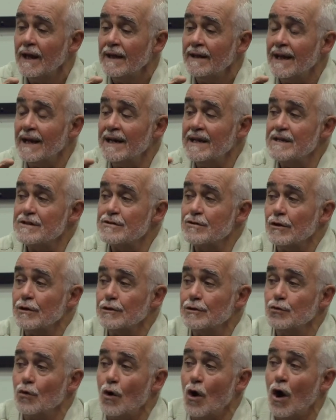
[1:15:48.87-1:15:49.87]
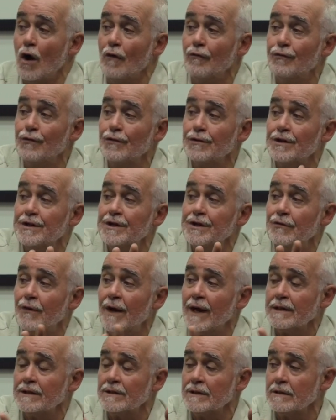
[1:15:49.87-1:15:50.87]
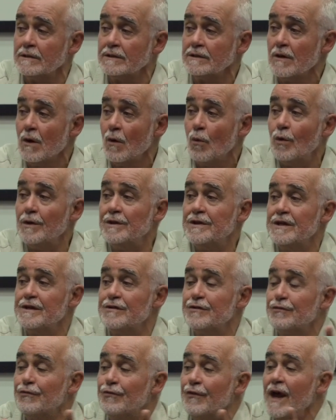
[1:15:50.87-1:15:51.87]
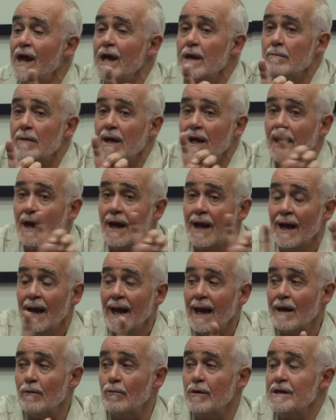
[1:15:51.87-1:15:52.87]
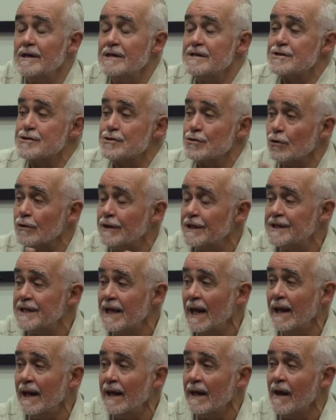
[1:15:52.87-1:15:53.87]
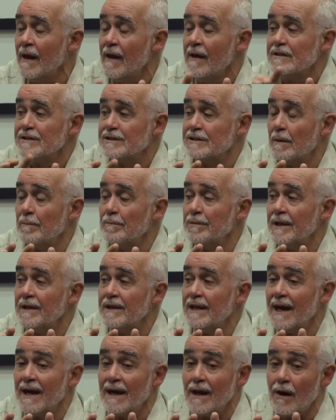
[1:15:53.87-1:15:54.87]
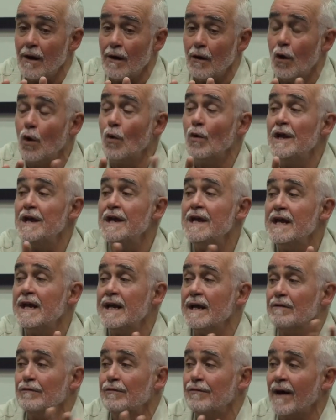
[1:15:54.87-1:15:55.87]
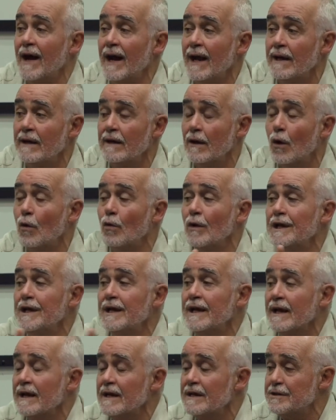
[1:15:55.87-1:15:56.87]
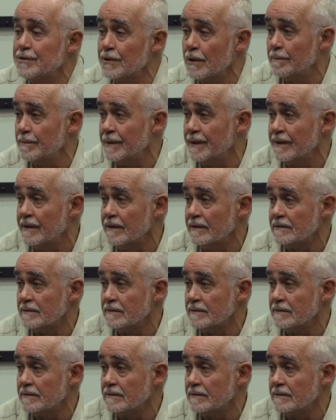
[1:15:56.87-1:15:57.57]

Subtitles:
that he's going to offer the director with his framing and with his storytelling something that only he can find, only he can interpret.